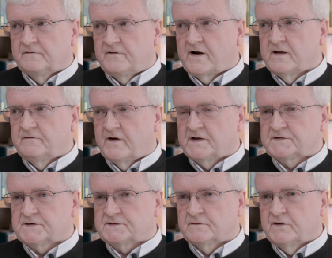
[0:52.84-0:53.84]
a very, very
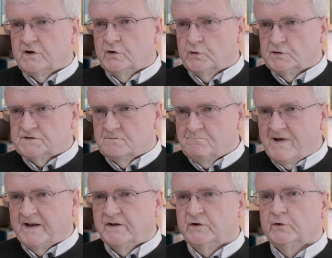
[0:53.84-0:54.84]
sort of huge
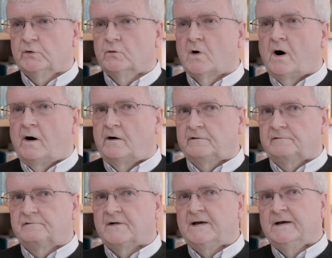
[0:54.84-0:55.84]
menu
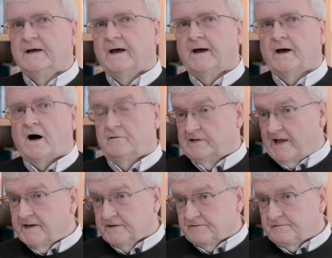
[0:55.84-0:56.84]
of
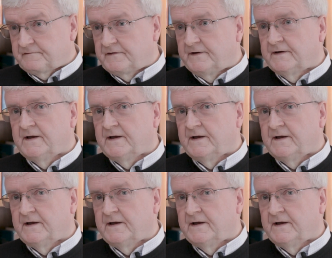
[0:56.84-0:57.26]
life.